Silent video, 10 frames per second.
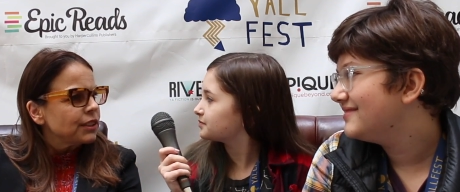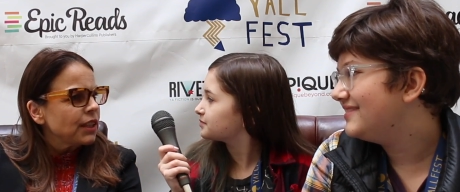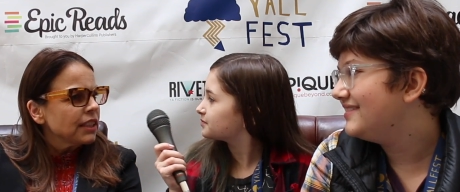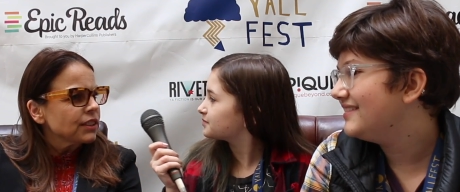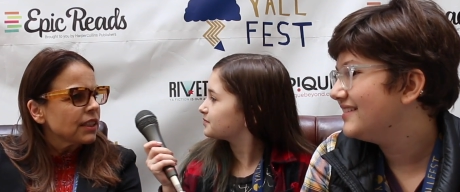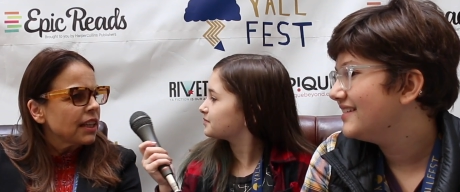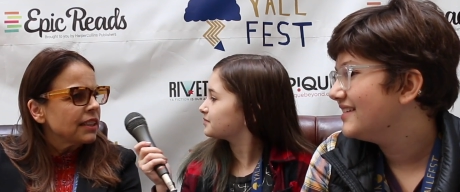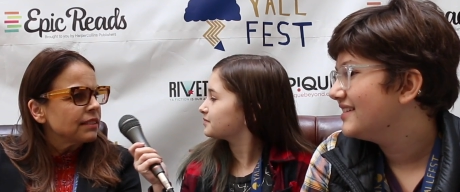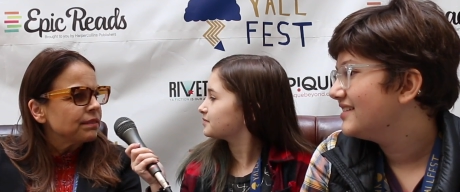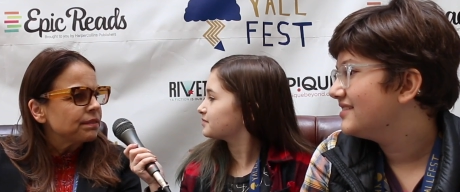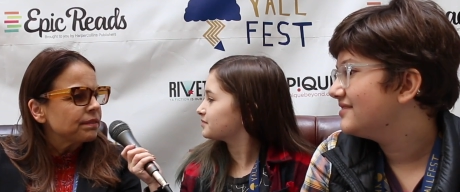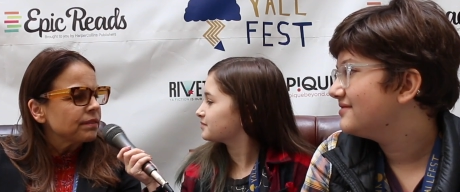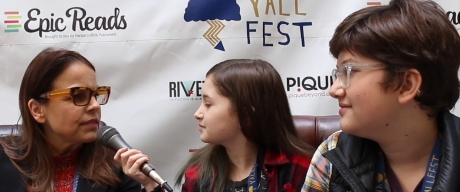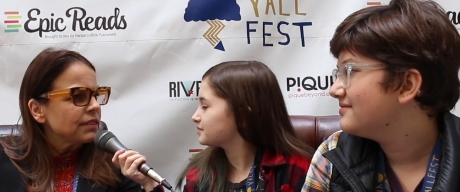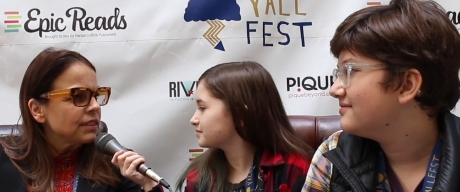Speaker 1: you guys are kind of
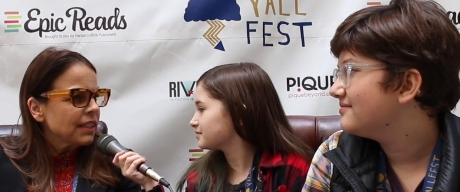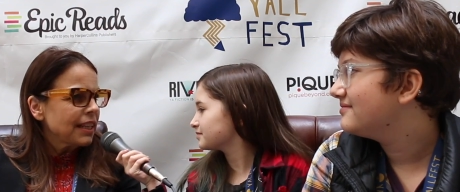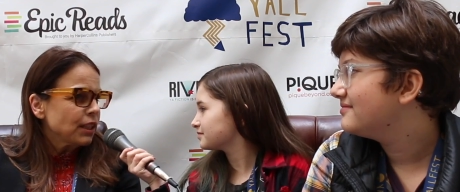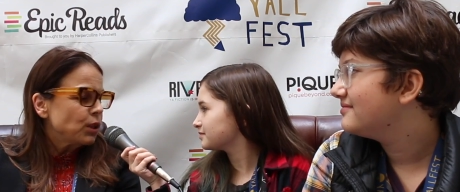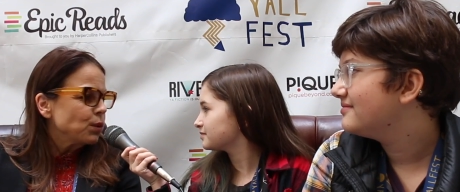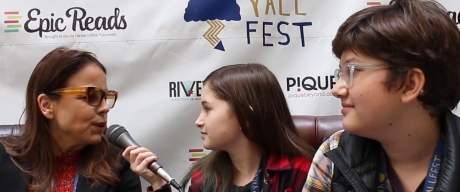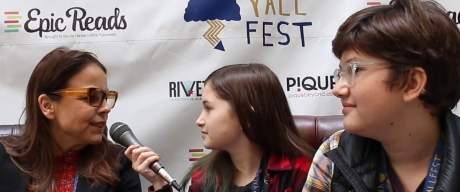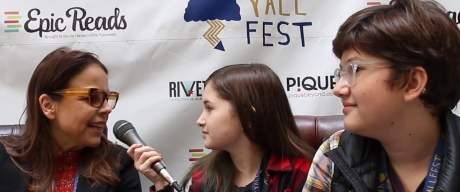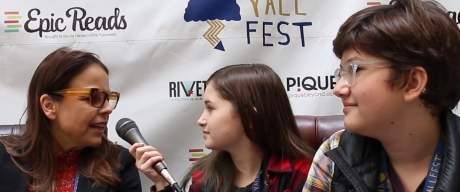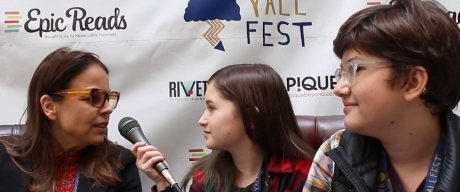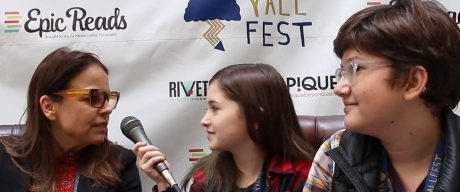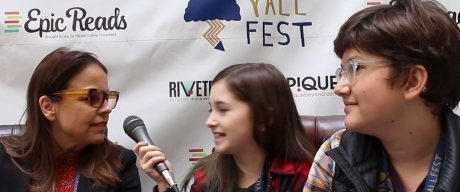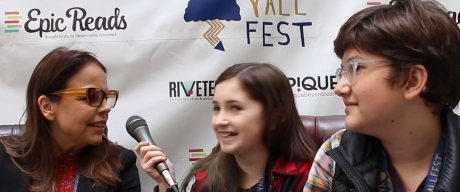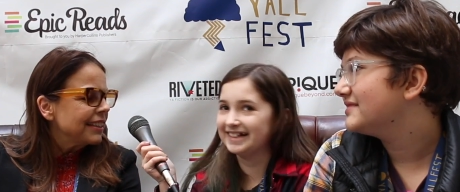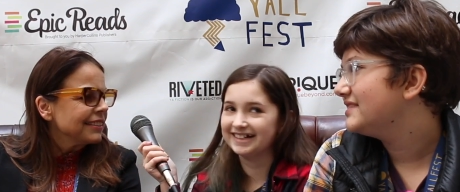you're kind of cool now,
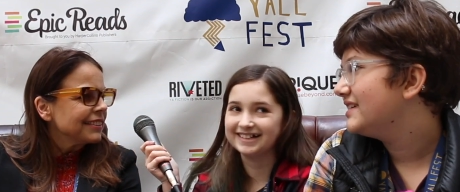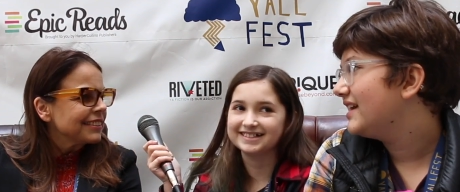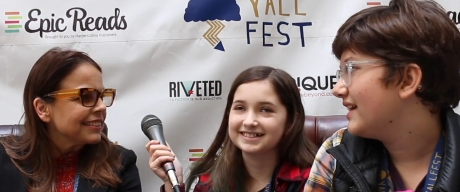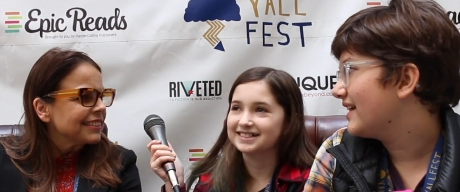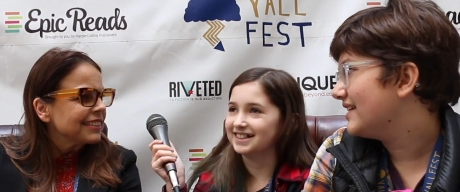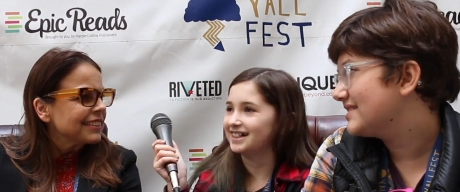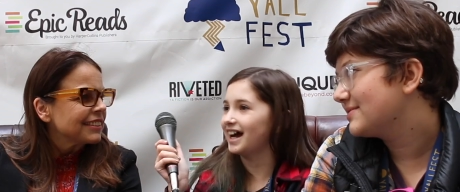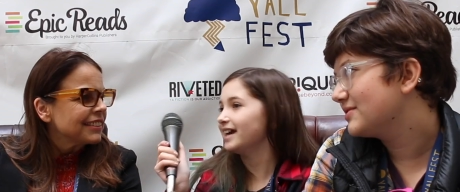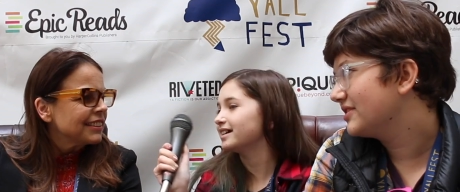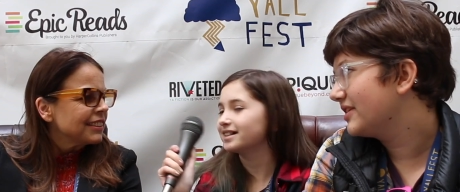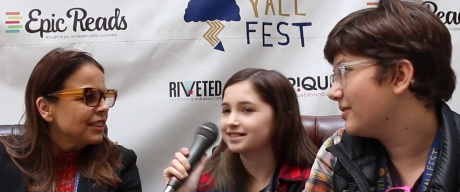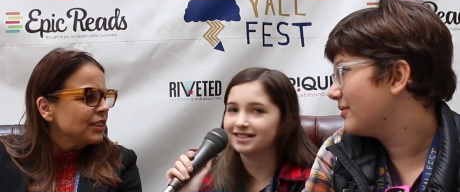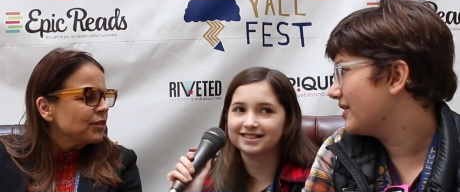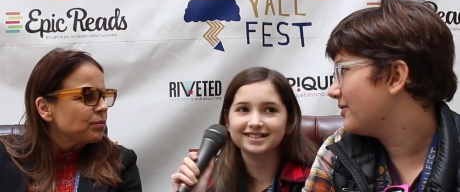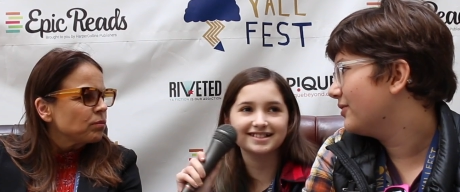right? Kind of. A little
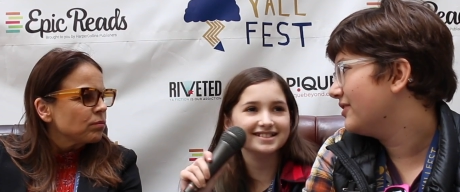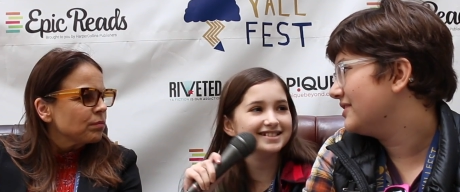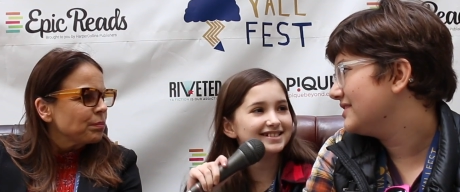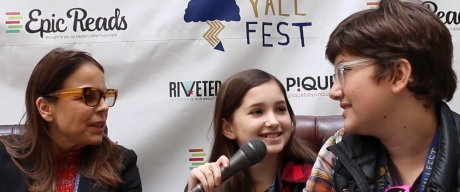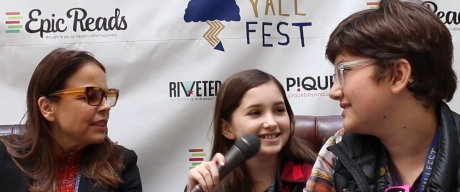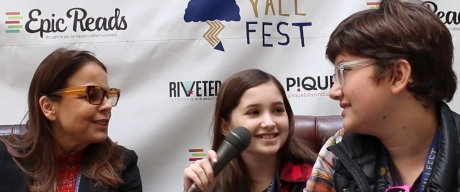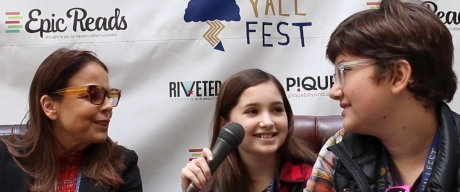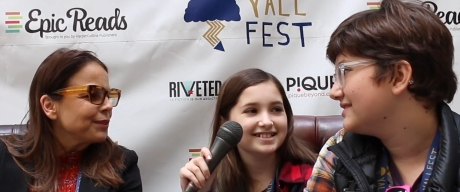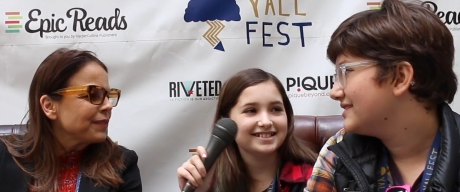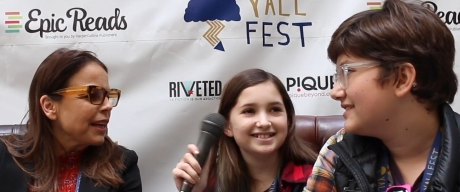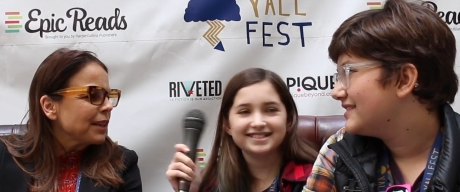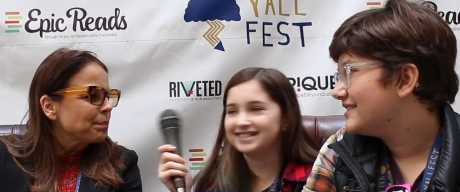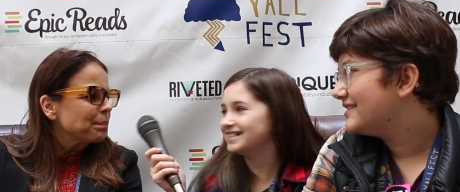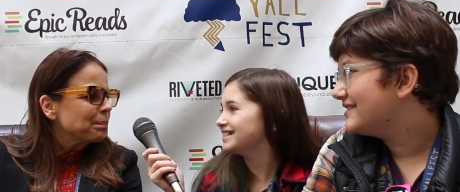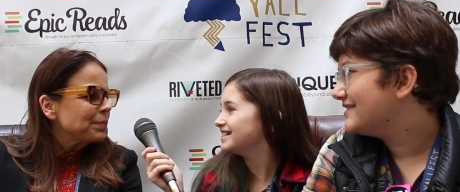bit mm. cool. Plus, you've like
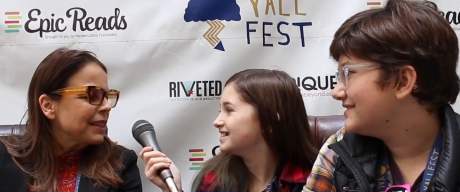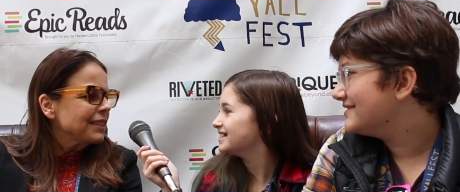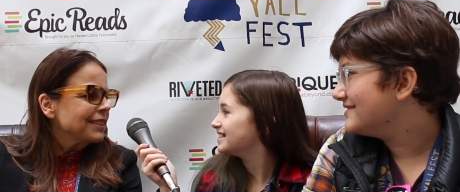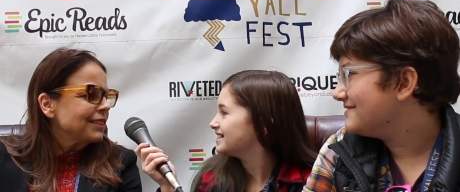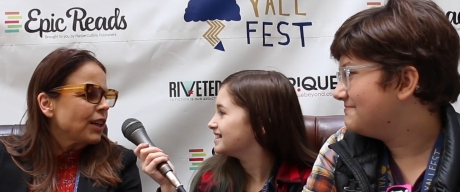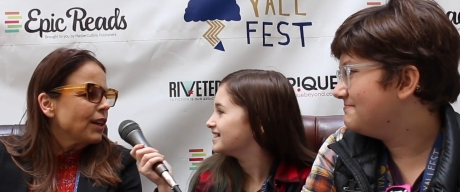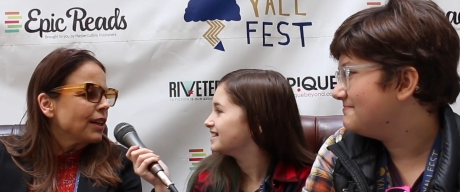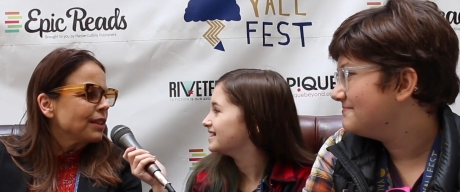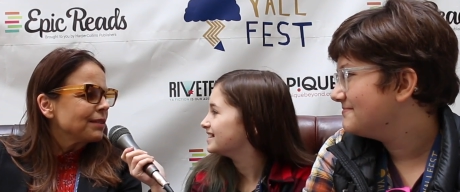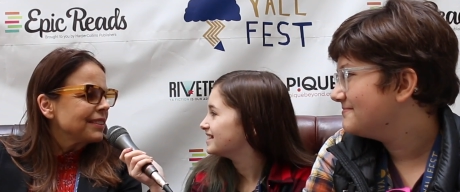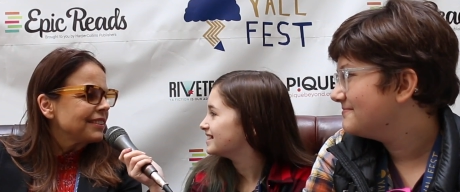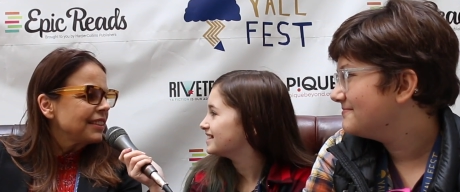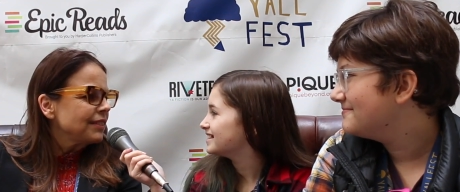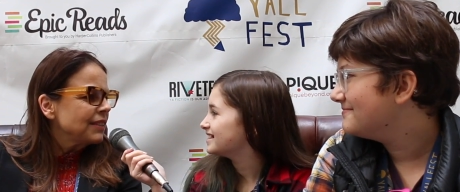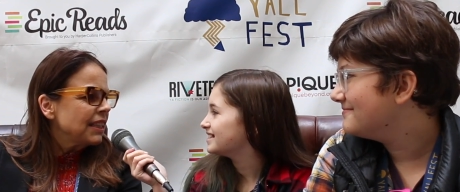mm. played guitar with
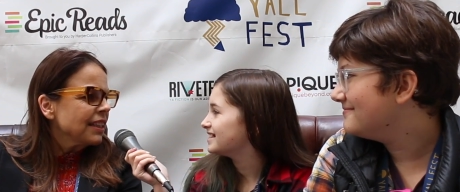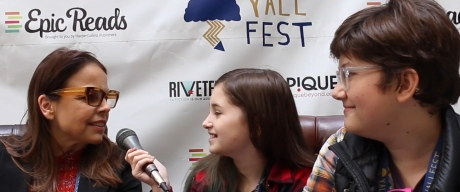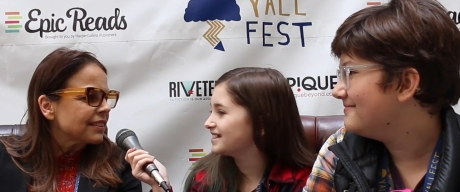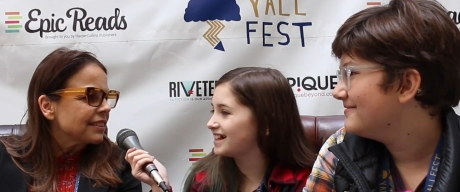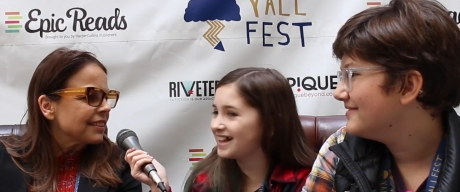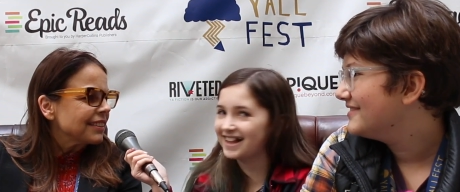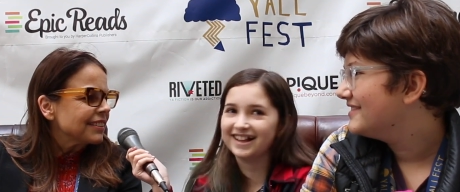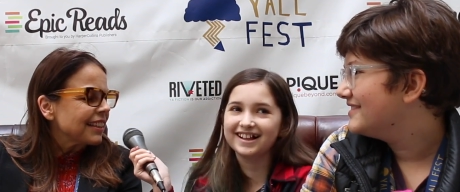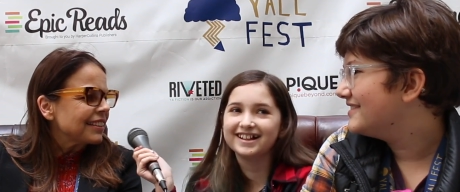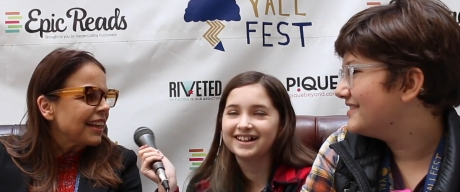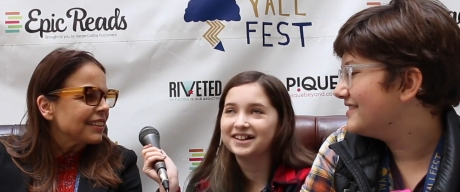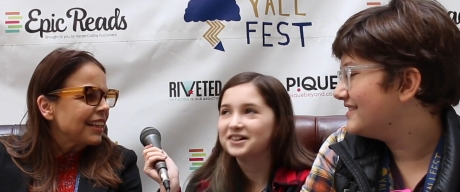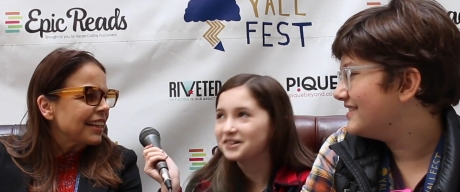Stevie Nicks and things like that.